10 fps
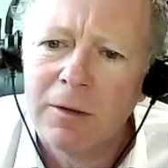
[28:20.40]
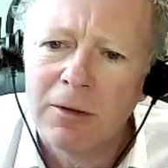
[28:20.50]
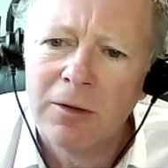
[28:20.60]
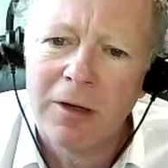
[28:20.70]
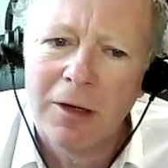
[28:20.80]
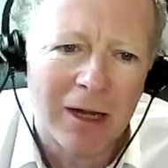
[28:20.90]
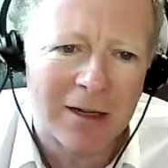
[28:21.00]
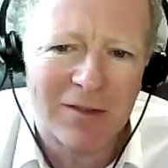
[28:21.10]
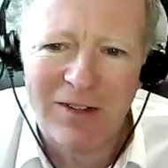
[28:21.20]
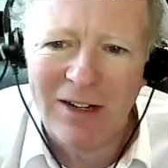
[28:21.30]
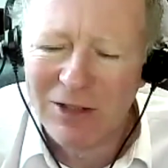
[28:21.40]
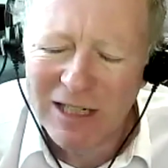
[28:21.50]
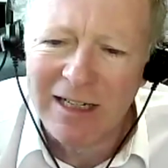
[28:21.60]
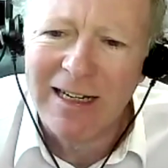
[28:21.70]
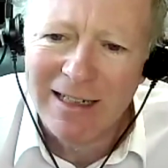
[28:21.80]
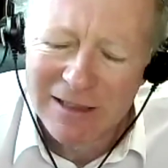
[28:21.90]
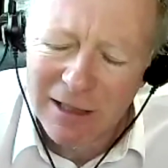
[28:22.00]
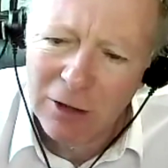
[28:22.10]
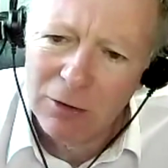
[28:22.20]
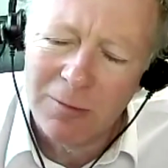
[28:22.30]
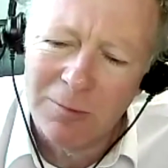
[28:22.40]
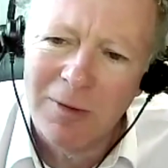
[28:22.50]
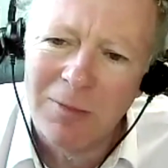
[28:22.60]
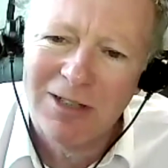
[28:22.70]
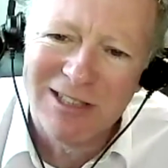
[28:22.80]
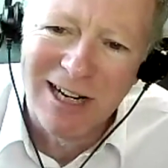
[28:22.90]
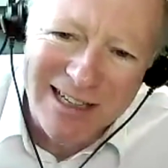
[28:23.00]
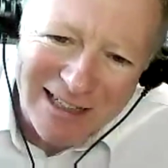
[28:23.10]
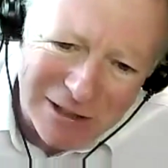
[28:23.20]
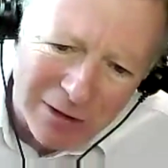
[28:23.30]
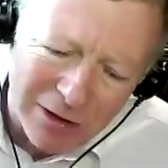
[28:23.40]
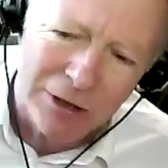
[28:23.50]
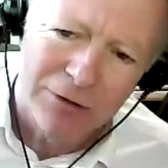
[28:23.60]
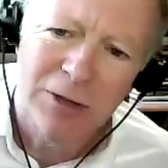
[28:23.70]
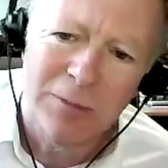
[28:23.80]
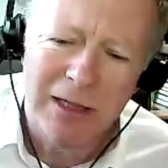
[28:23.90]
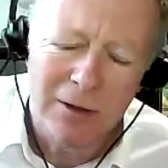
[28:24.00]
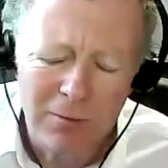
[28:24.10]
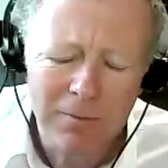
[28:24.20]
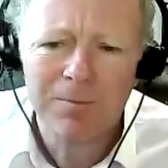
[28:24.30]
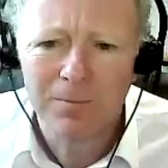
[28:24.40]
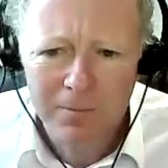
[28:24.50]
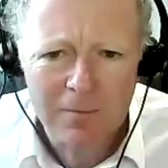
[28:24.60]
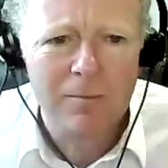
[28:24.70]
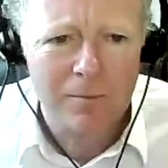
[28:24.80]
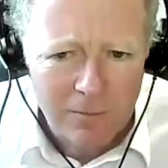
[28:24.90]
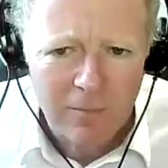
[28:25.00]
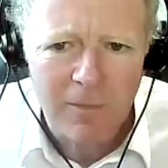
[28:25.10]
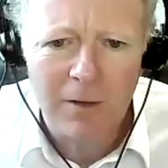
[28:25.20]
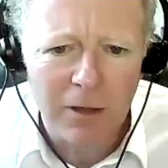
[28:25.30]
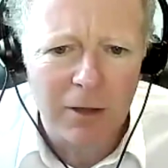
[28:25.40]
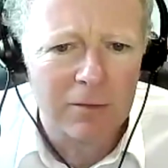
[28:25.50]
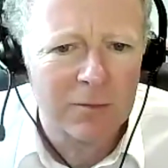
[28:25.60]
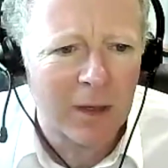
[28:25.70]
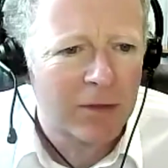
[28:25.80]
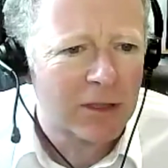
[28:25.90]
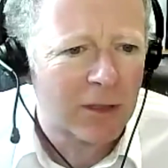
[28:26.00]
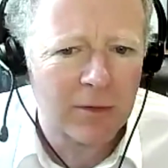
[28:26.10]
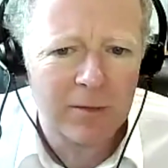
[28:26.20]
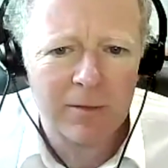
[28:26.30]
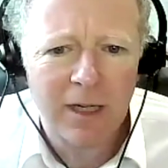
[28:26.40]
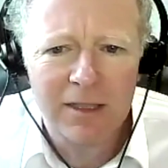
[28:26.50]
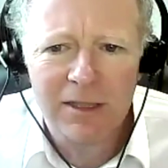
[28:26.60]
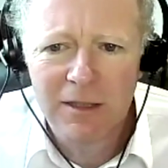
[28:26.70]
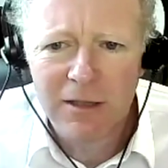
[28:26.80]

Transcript: if it's getting easier, or maybe it's slightly easier than it used to be? Or I don't know. Maybe start with Nancy.